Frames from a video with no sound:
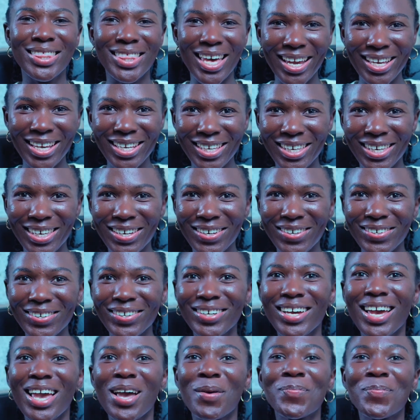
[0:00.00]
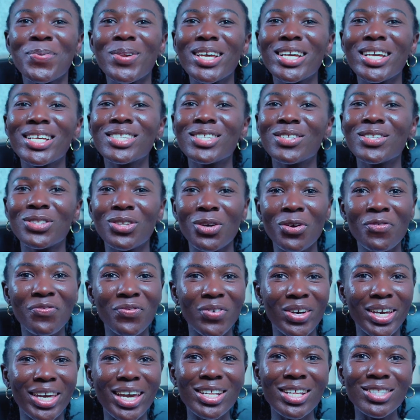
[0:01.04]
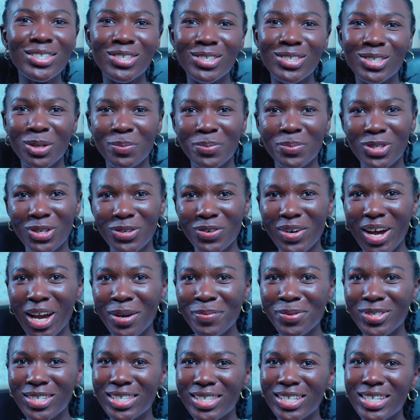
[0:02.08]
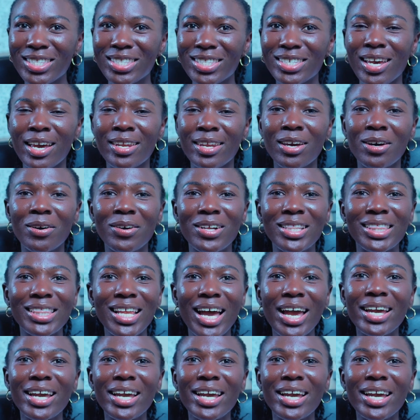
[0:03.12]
Thank you. Please don't forget to subscribe to this channel,